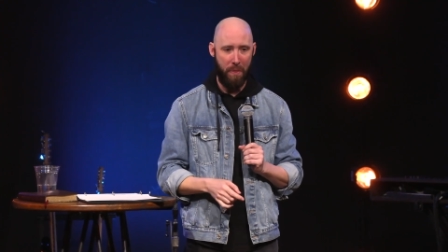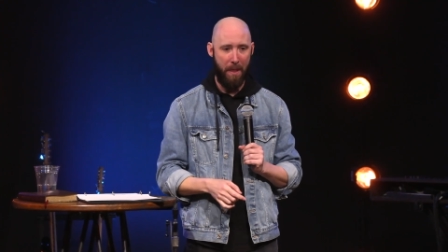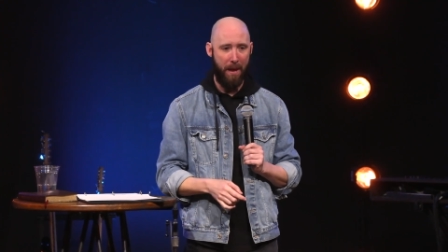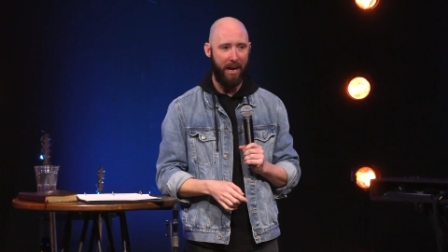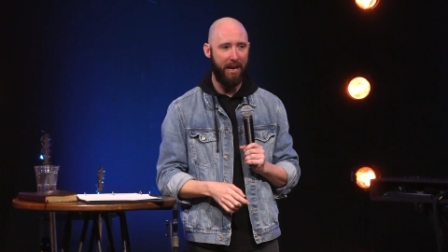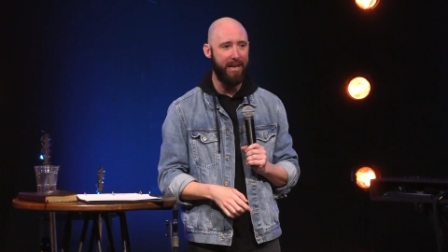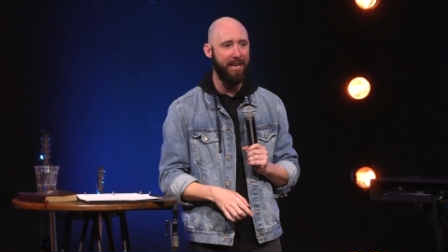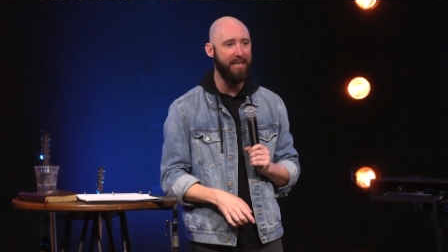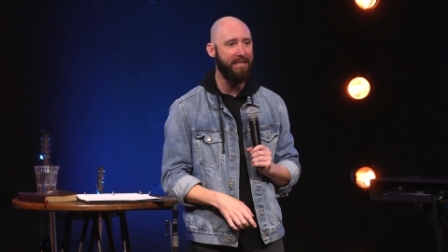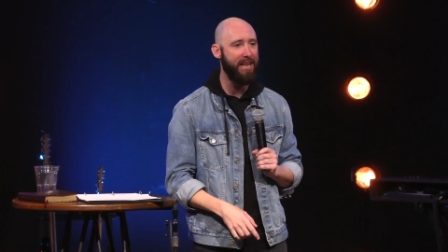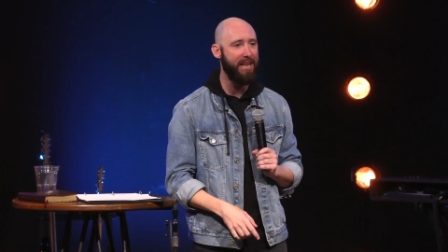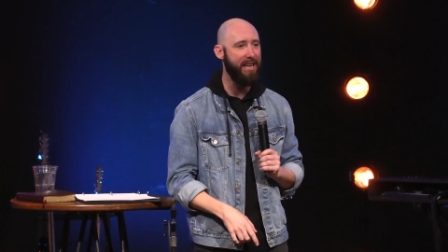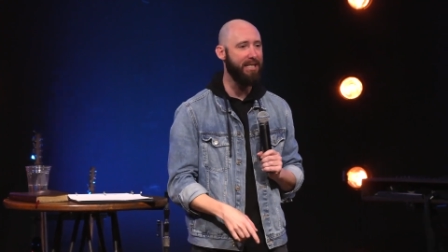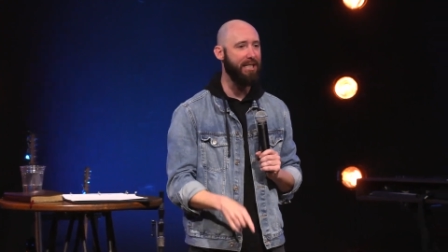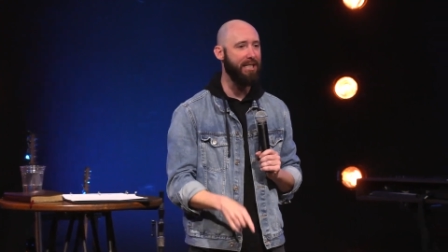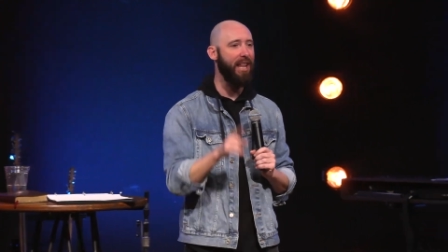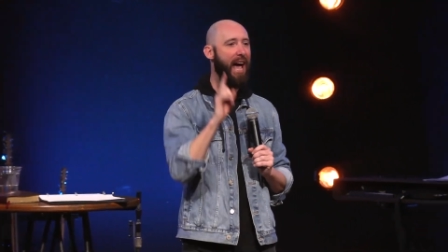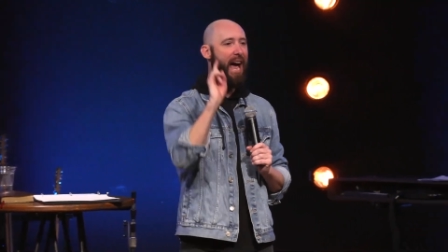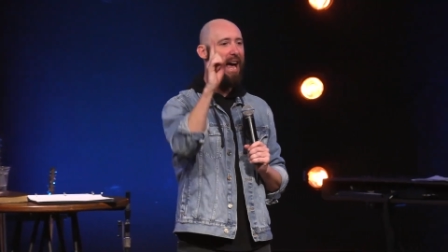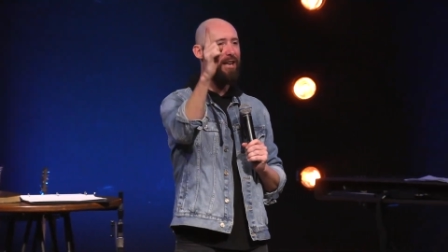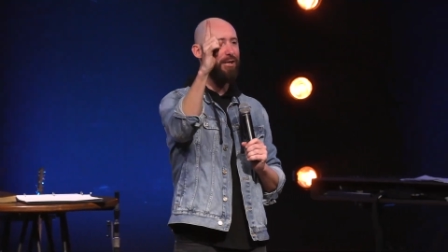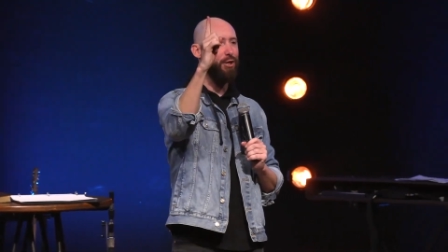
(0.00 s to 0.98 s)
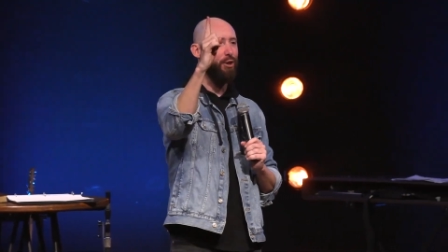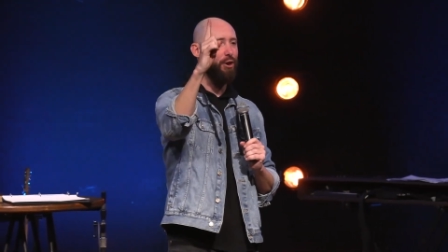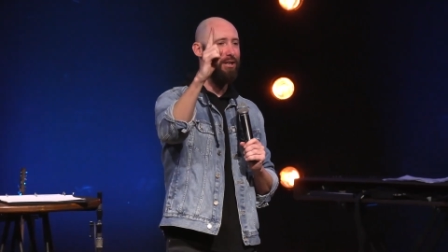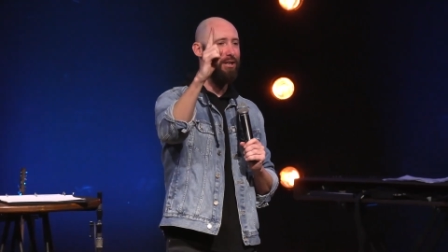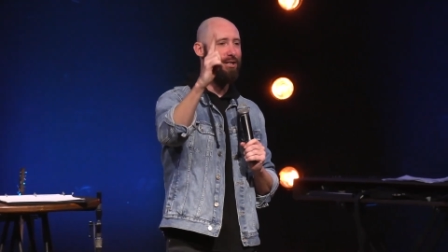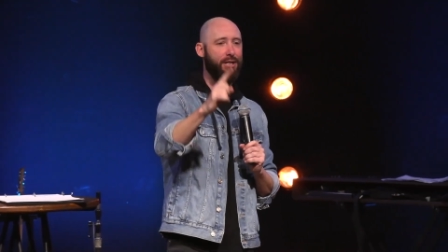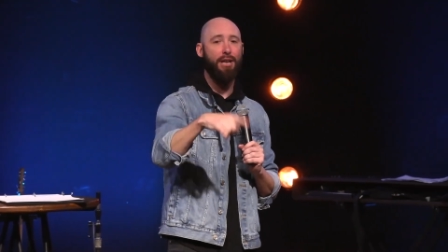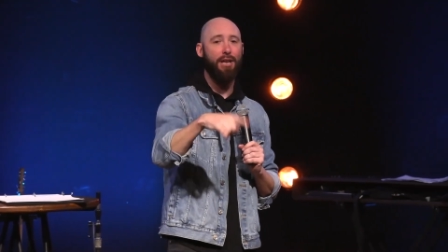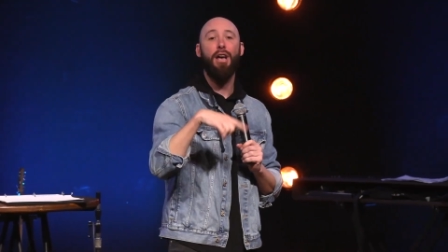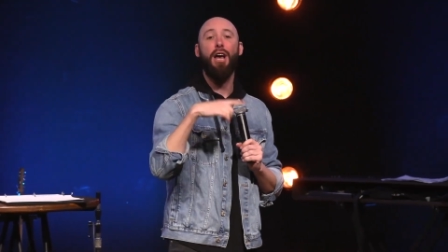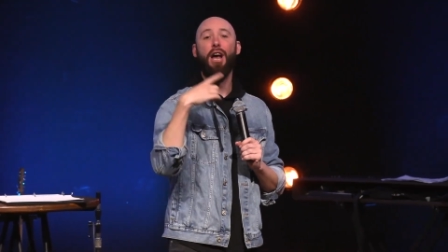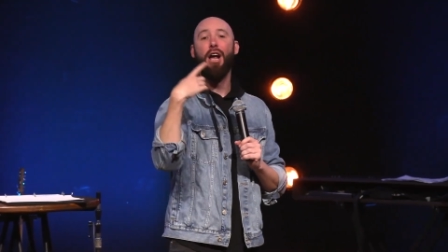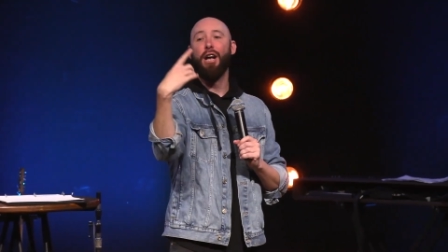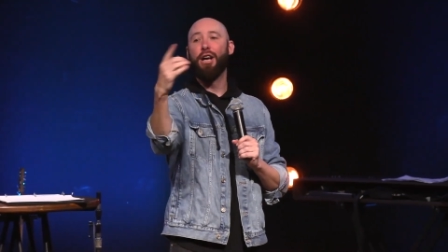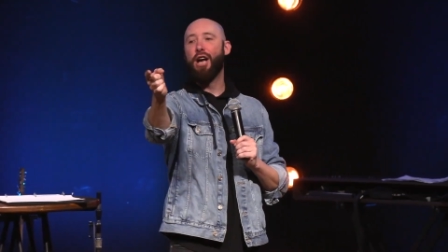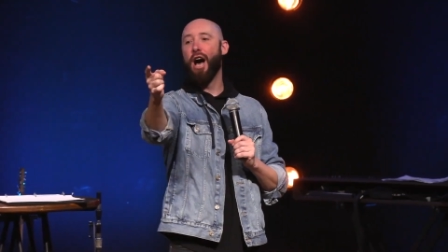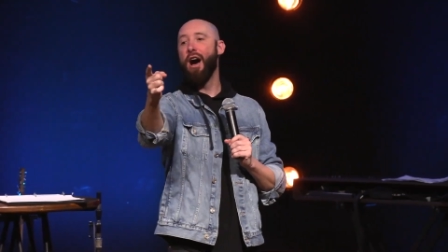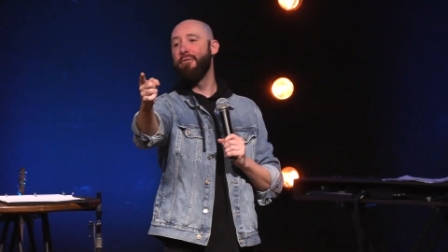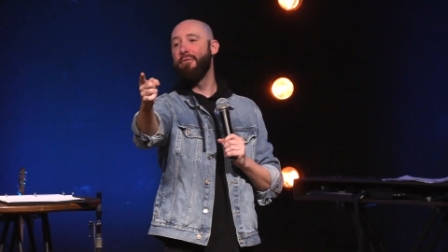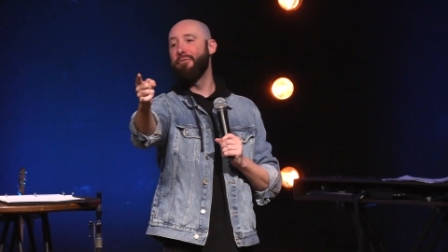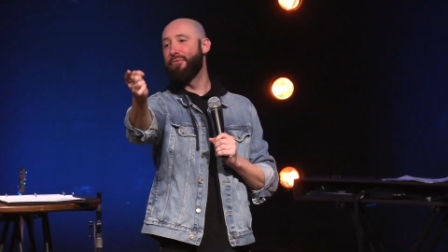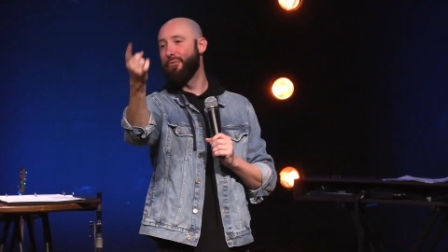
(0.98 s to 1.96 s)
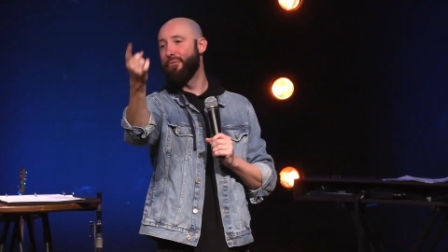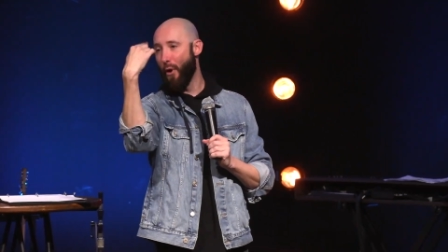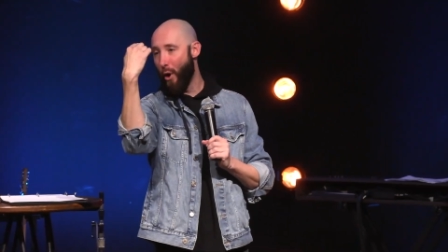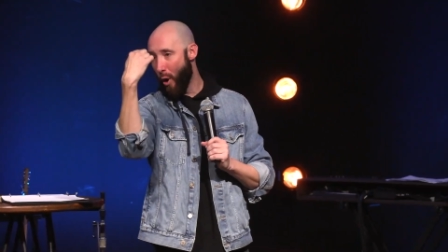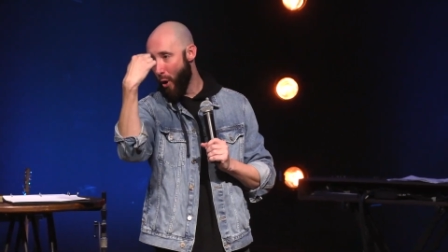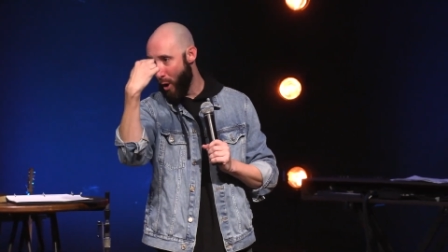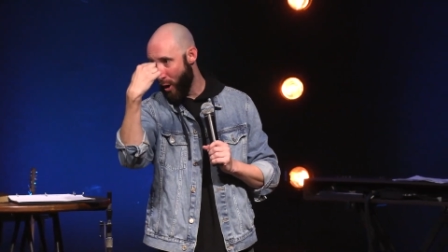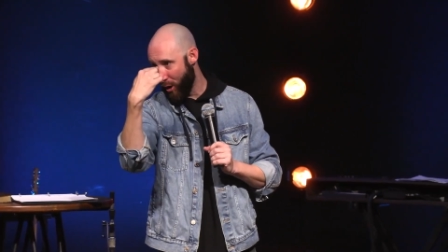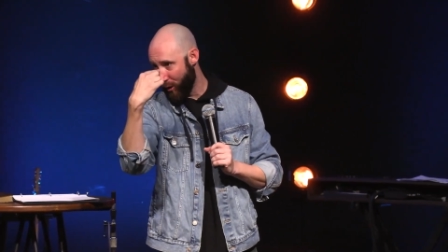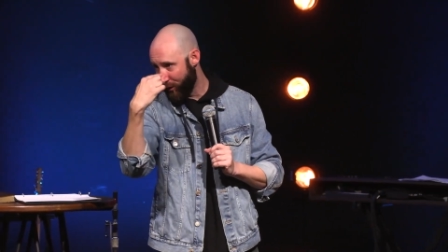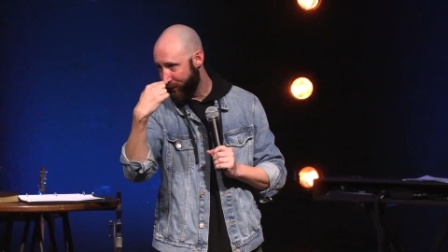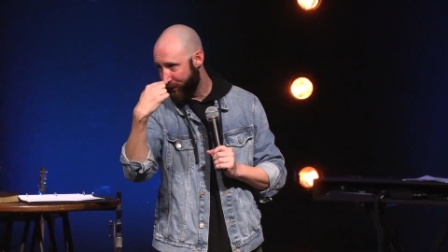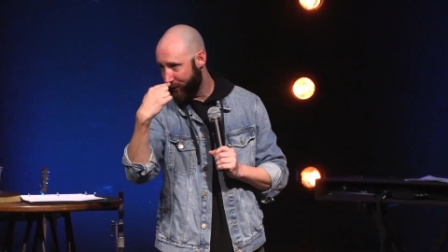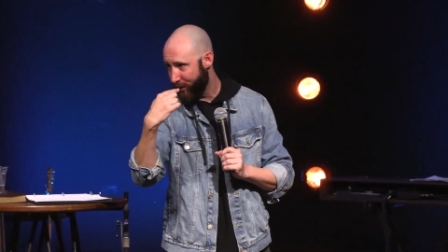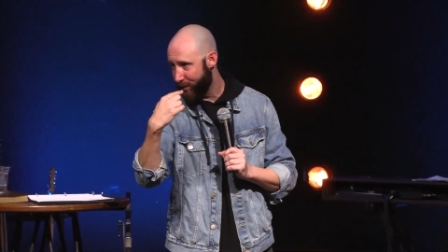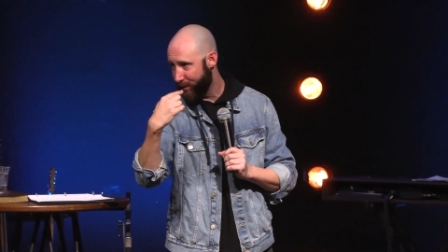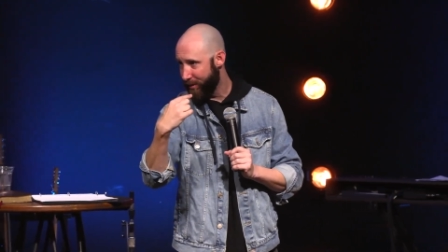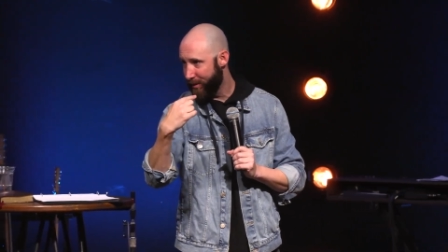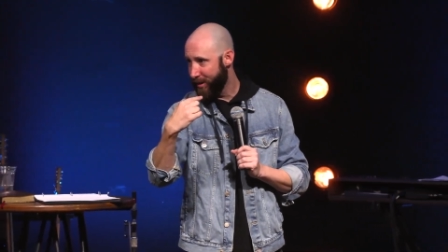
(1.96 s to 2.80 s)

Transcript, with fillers: And he says, Lazarus, come forth.